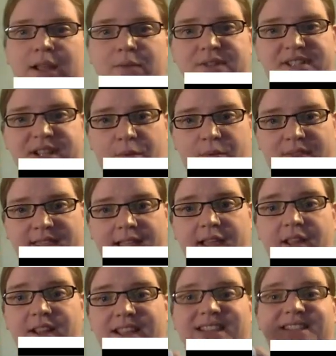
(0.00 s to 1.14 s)
we saw with the
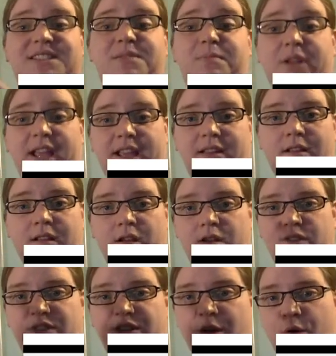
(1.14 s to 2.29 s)
hill, it can split.
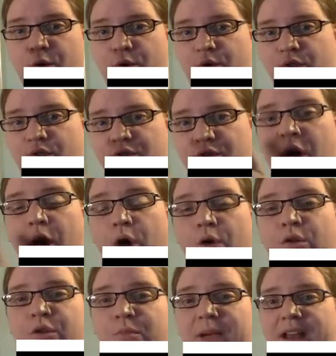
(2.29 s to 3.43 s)
So your
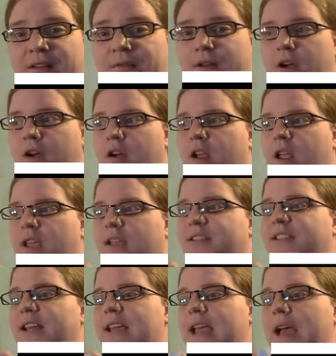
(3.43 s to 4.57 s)
total amount of current, it's
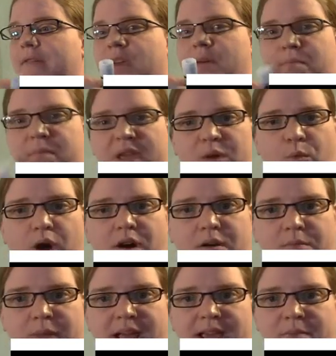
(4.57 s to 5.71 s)
like having a big water
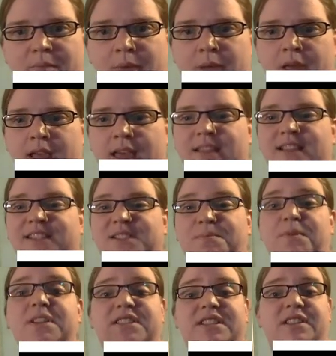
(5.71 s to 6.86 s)
pipe, and then it
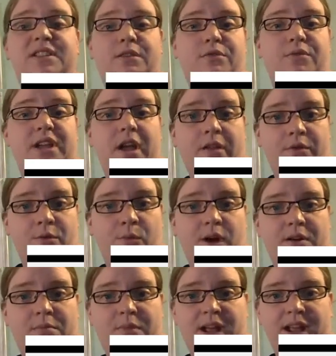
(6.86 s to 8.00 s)
splits into 3 other
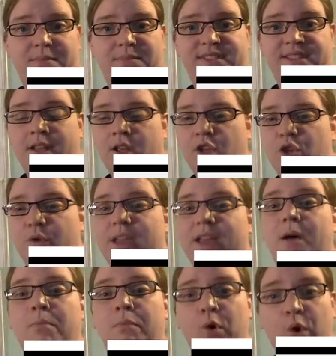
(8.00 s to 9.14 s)
water pipes. You get
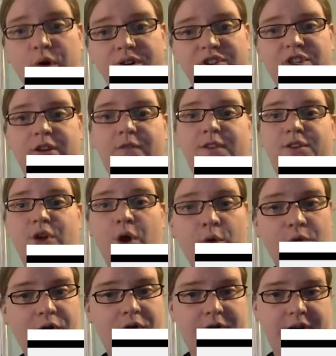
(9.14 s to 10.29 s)
a portion of the
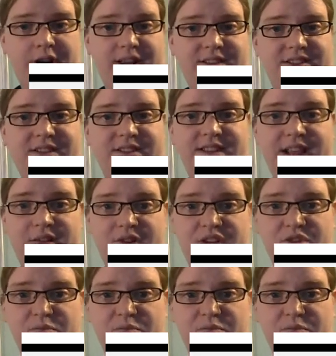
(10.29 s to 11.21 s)
total current down each